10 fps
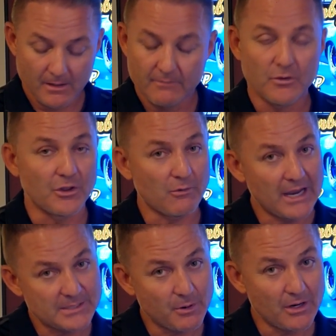for the
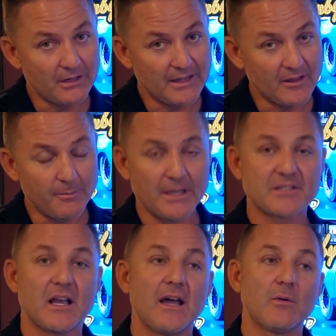grass parking lot on the pit
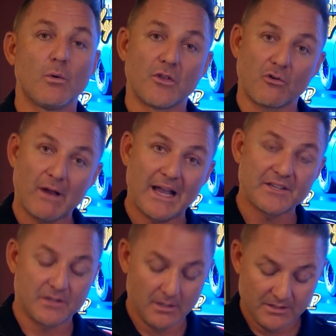side or the grass